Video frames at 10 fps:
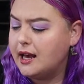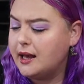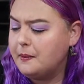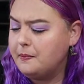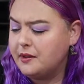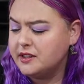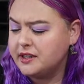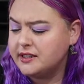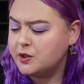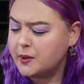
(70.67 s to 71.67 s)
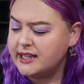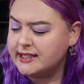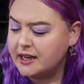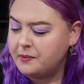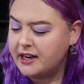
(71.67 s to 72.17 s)
Um, so it's 20
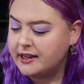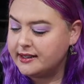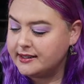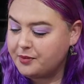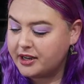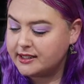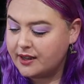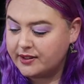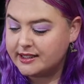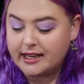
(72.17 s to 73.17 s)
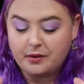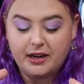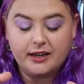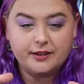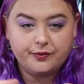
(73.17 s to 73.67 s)
centimeters by 7
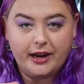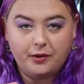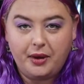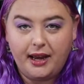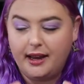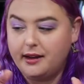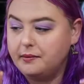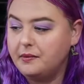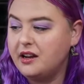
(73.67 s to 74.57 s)
centimeters round pan.